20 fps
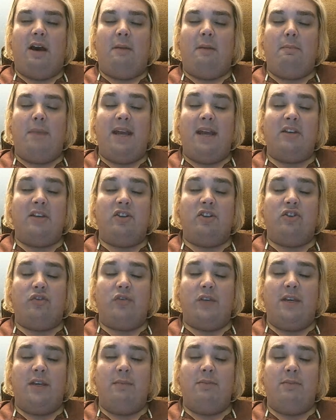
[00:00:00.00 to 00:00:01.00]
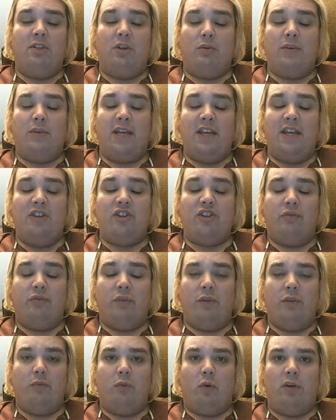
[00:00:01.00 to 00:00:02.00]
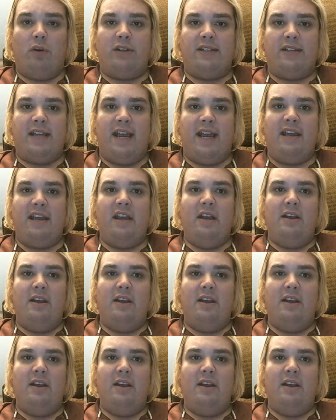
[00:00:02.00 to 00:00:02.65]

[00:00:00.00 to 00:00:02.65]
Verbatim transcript: Mega Stream Donation Reward Day.